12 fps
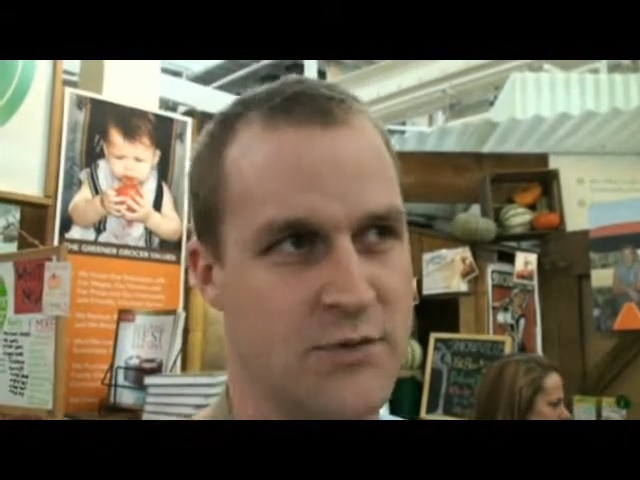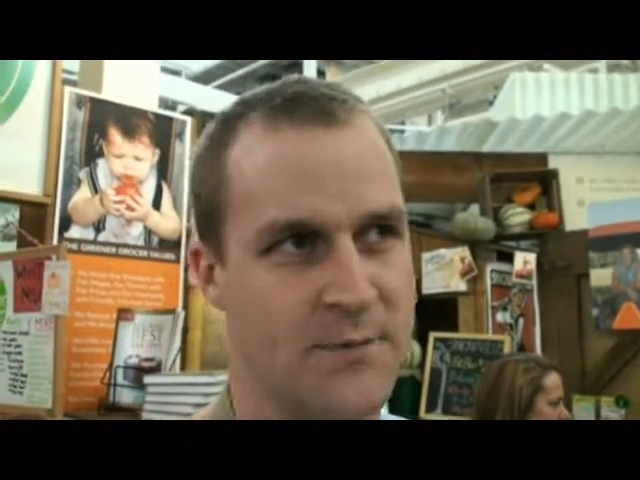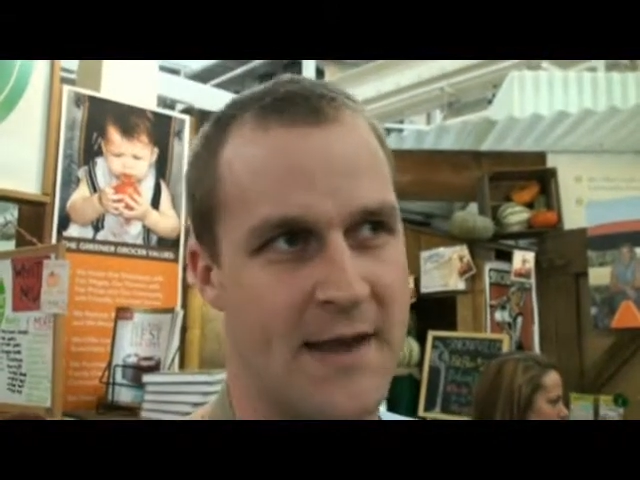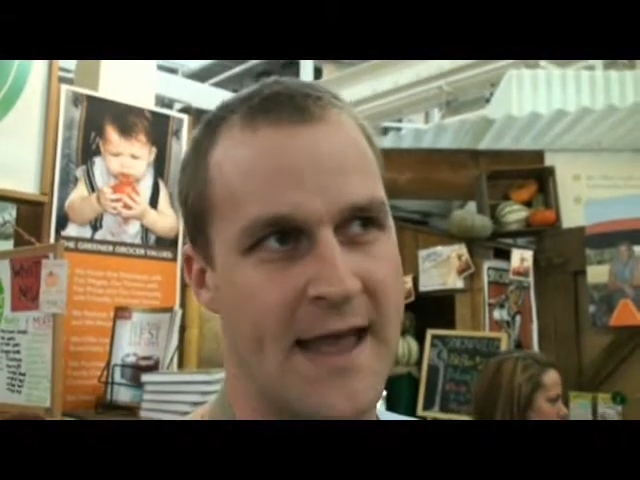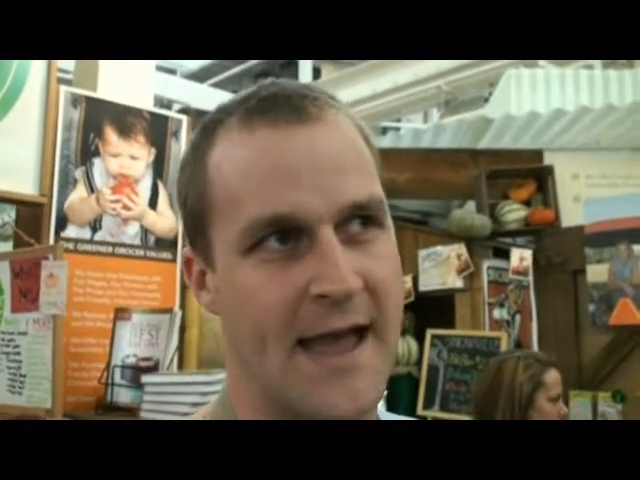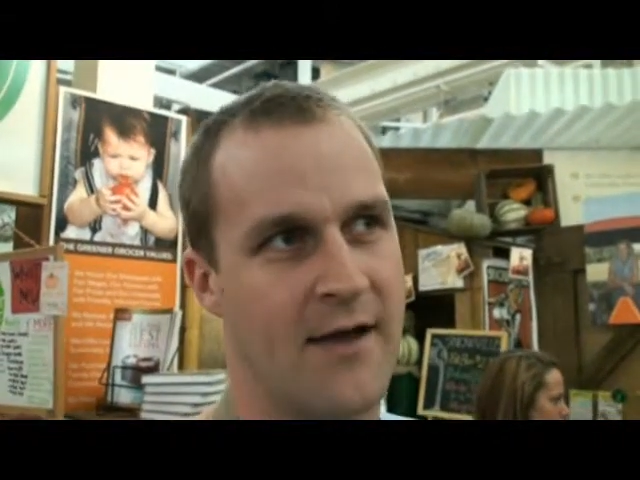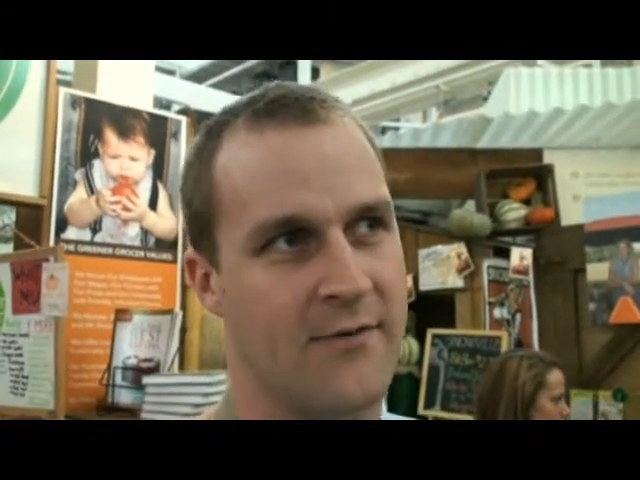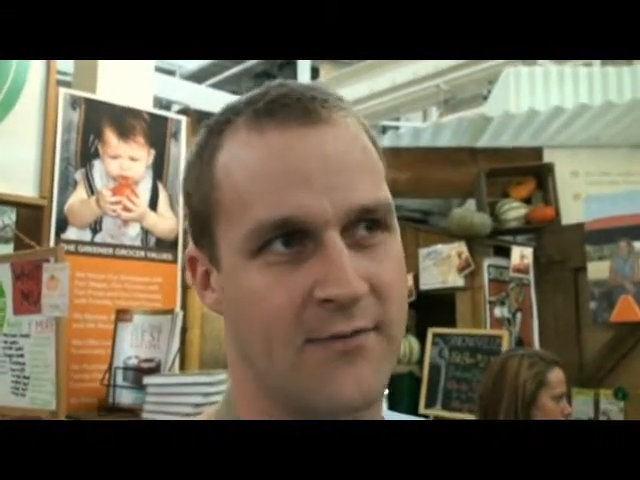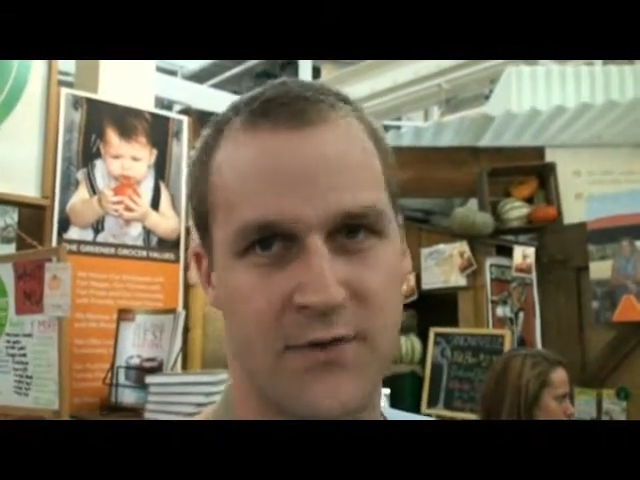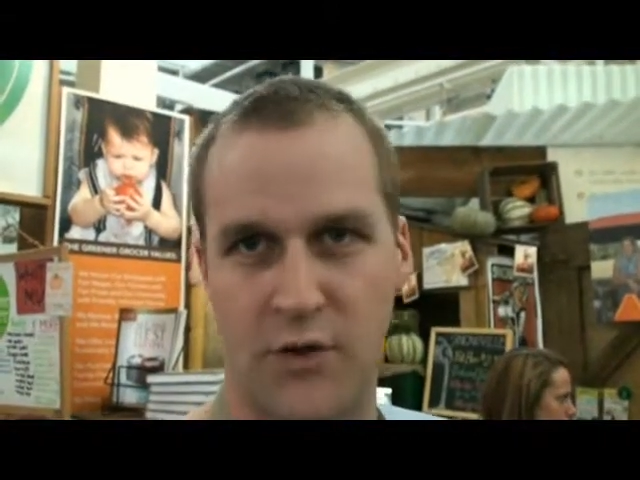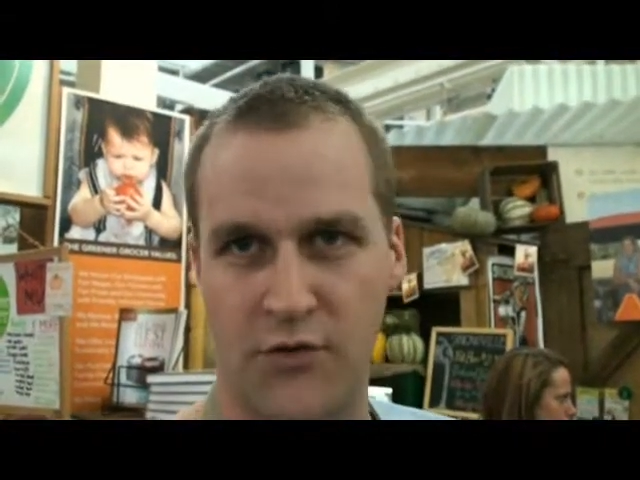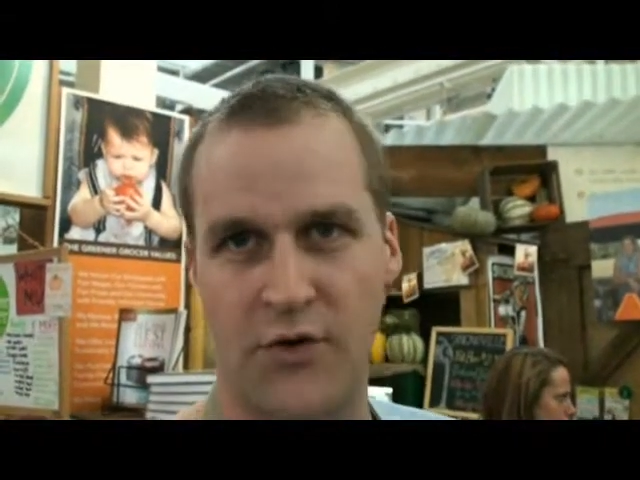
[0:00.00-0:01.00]
we might have
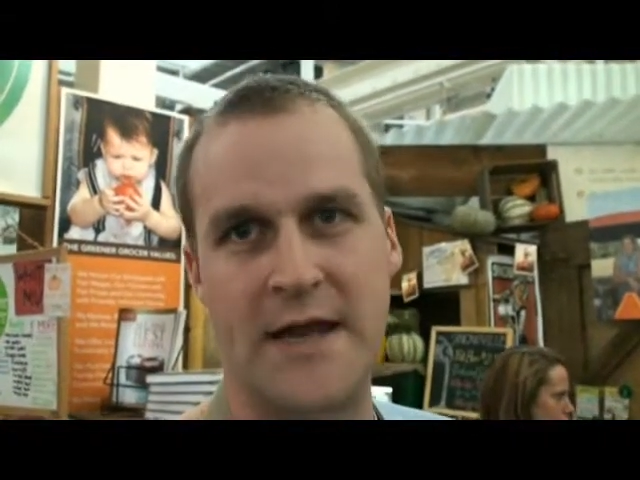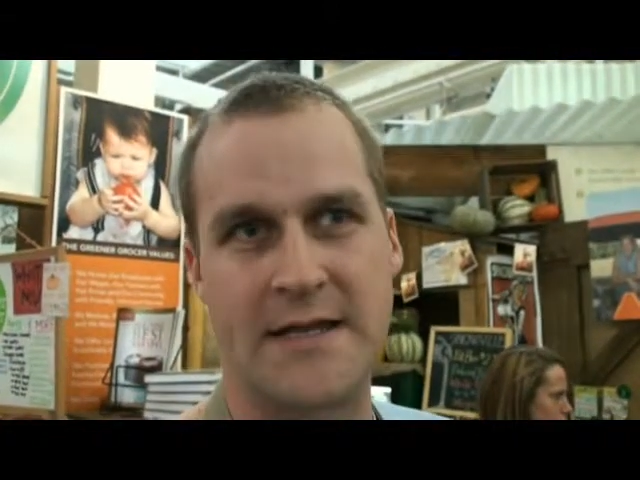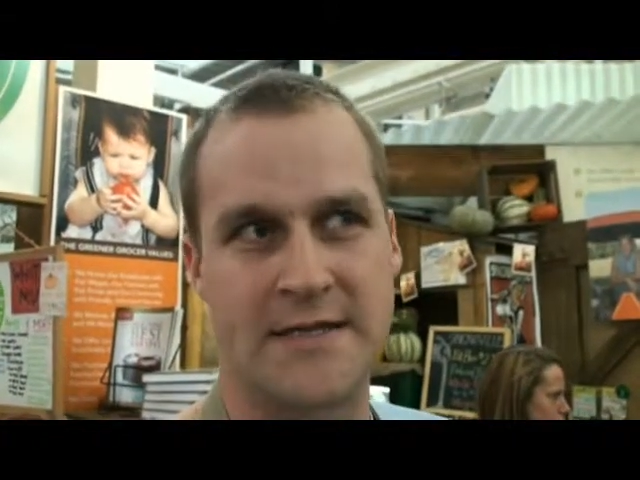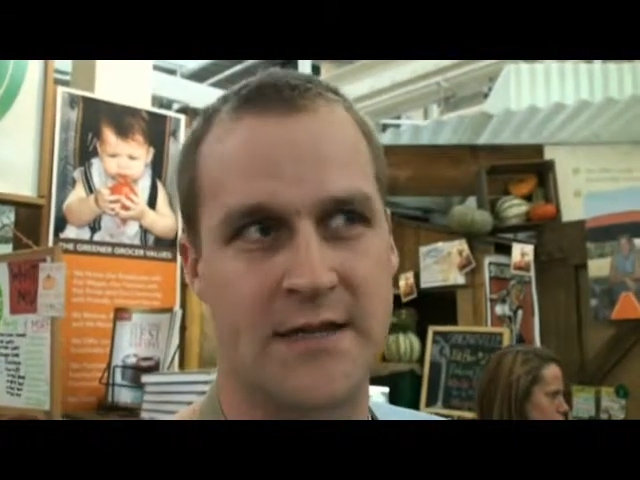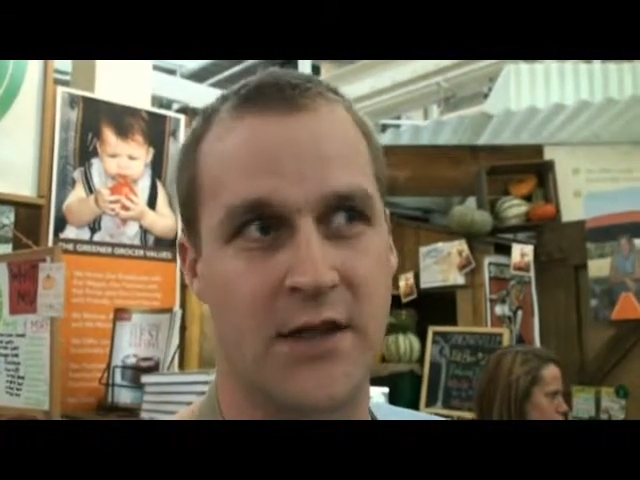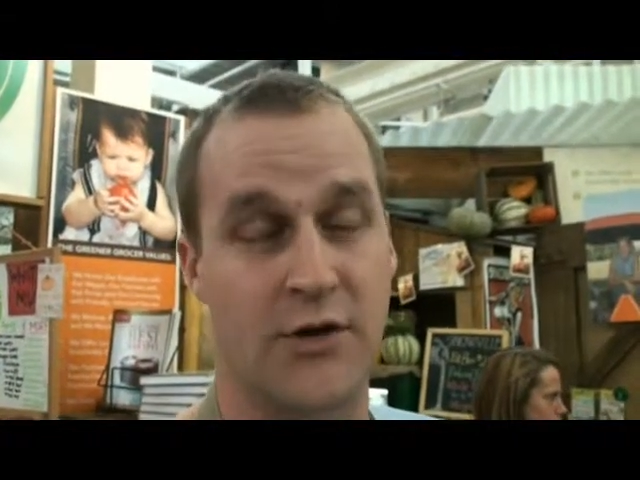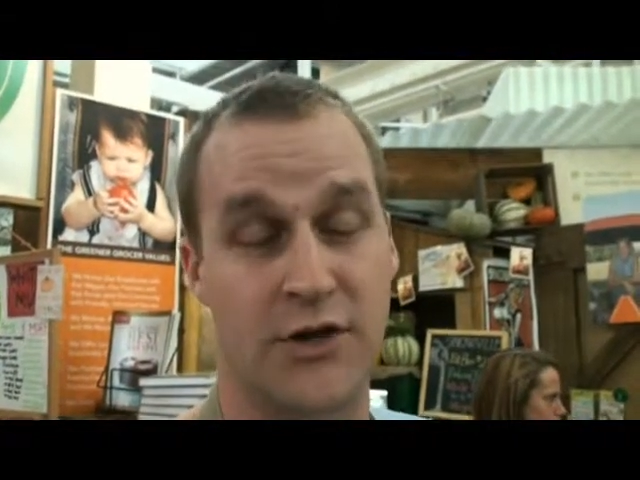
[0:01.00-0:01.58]
greens in there.